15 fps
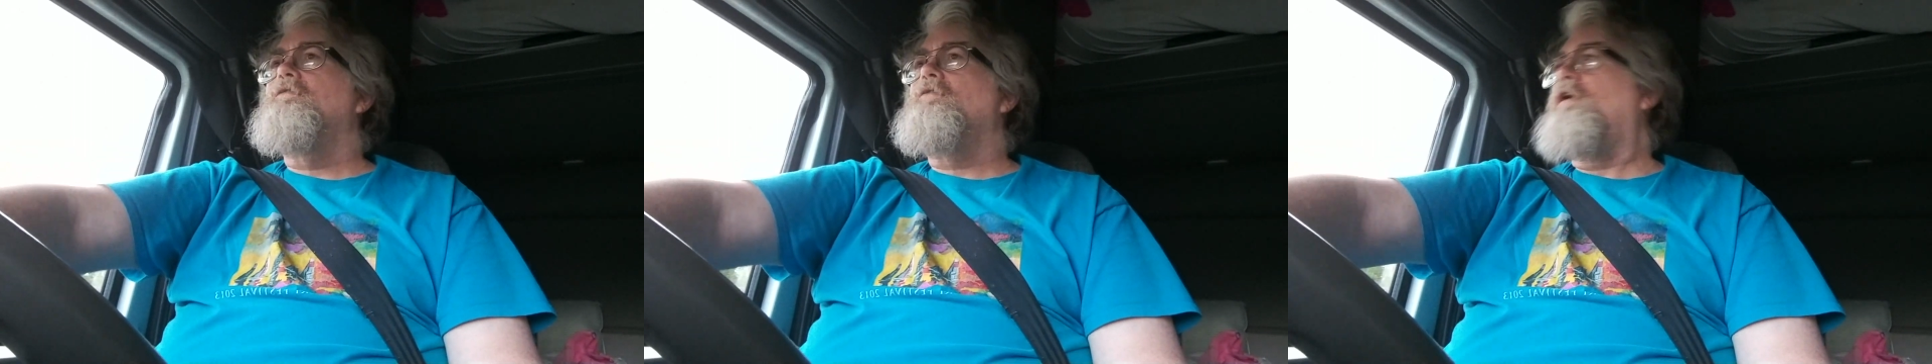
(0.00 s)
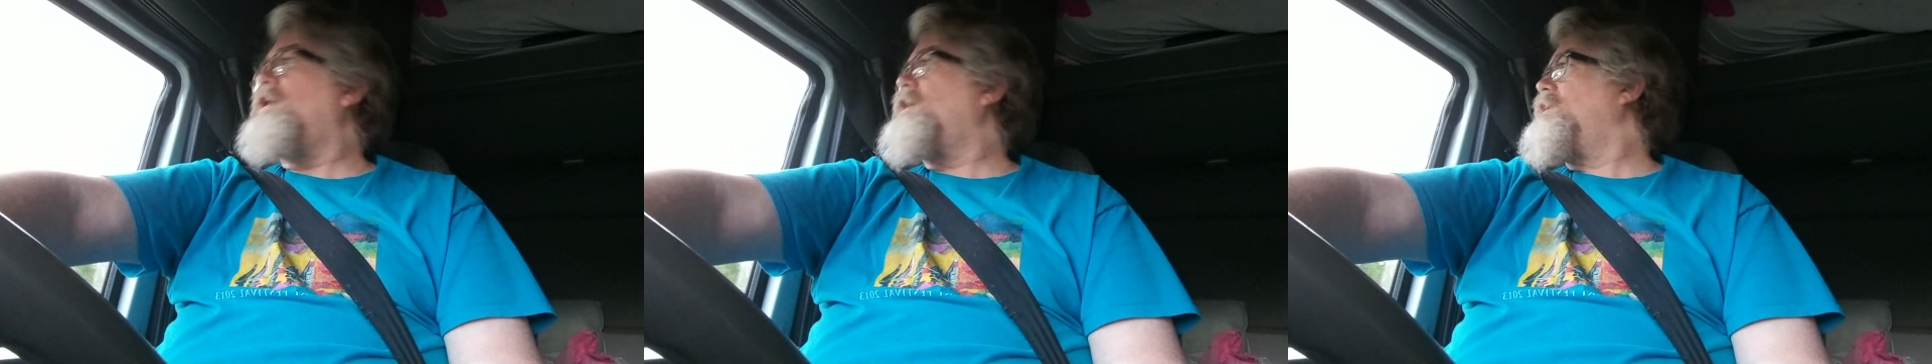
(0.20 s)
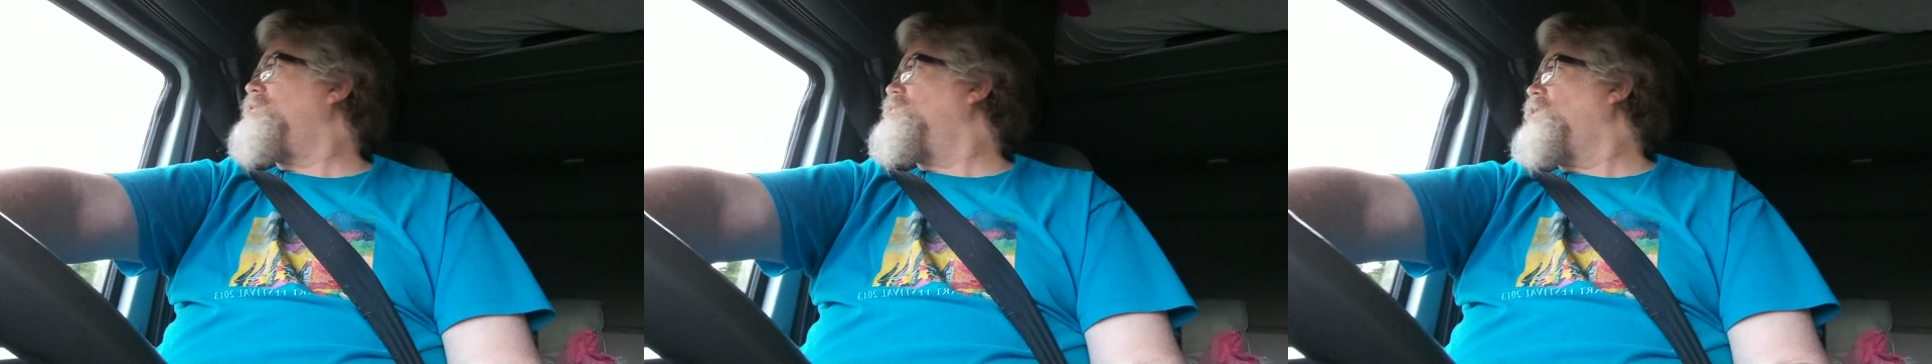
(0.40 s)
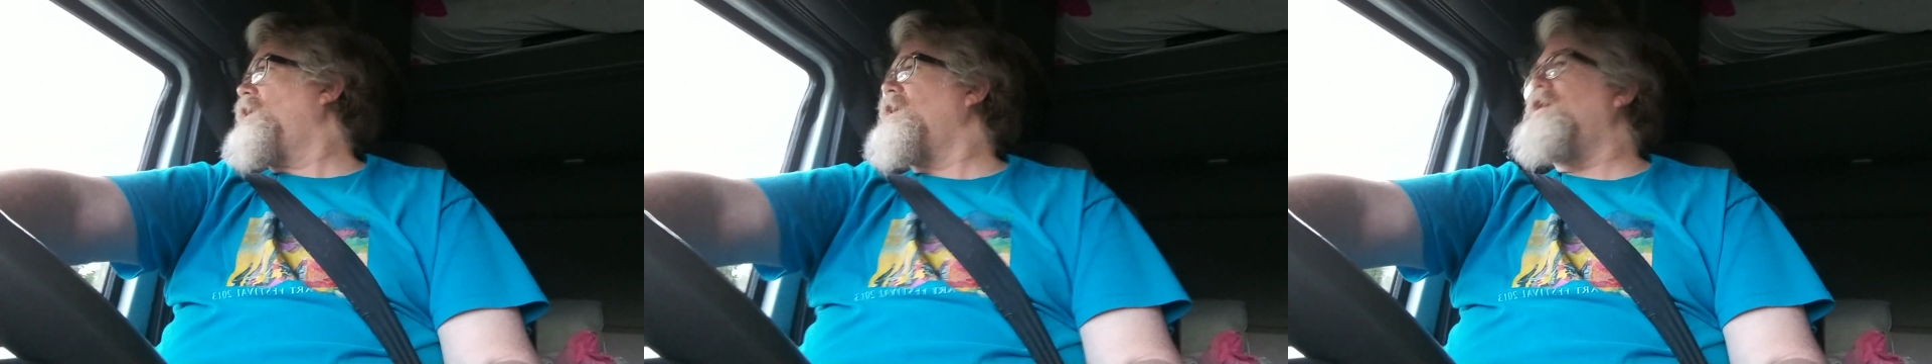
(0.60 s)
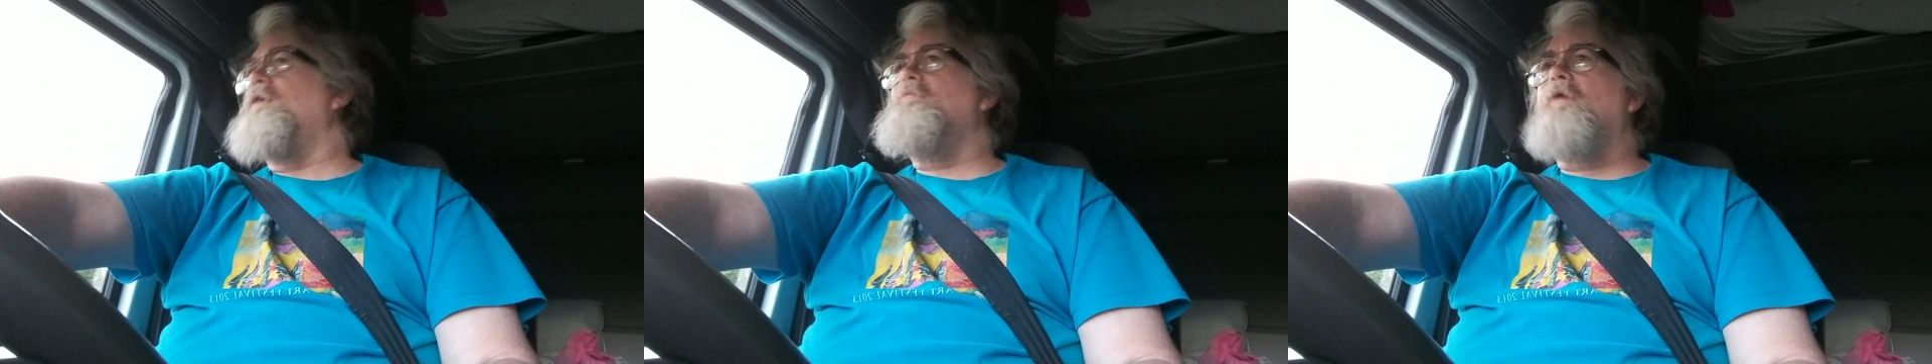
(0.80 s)
Right?
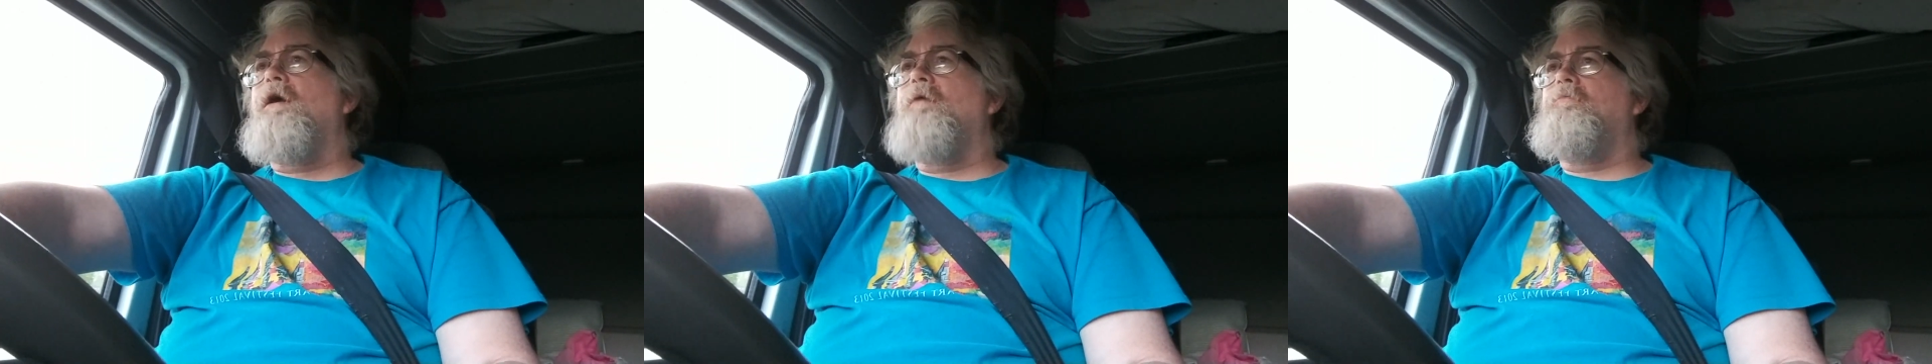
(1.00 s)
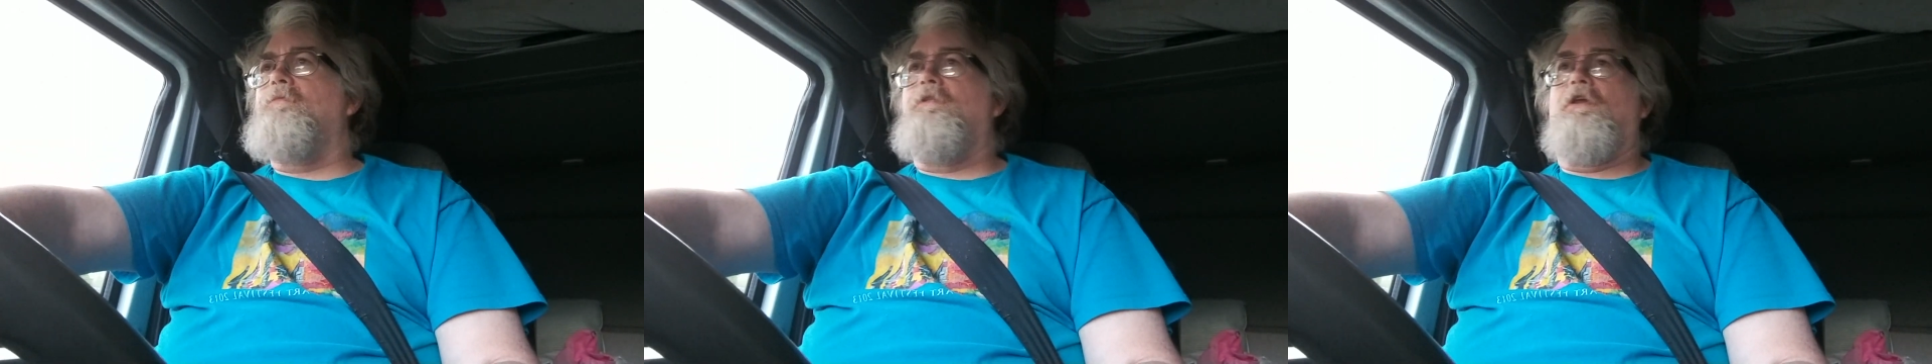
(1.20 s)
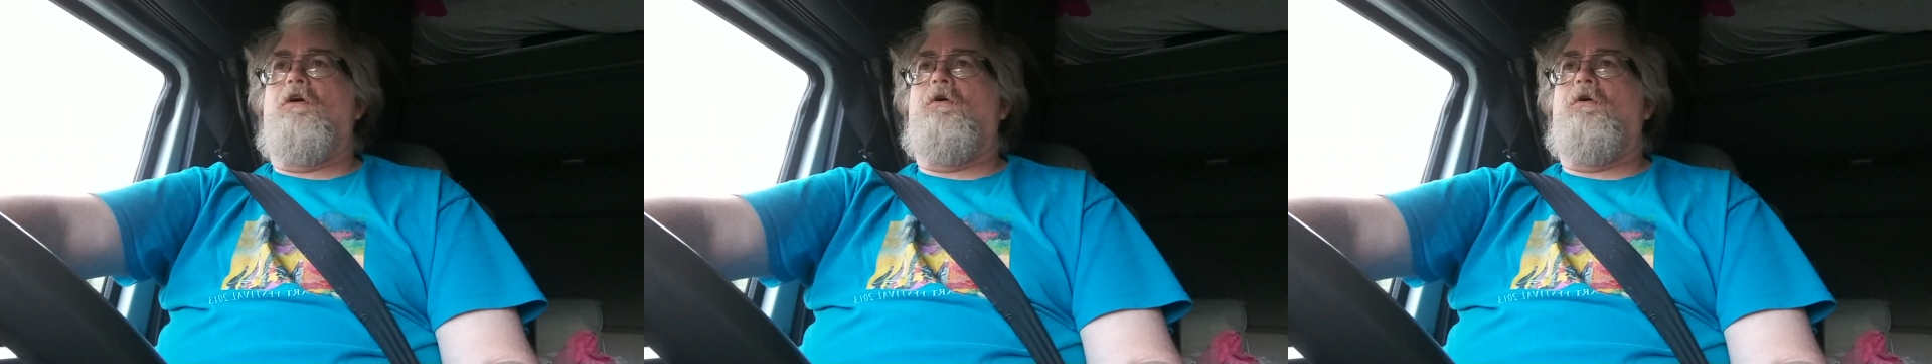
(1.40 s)
Wake him up? No,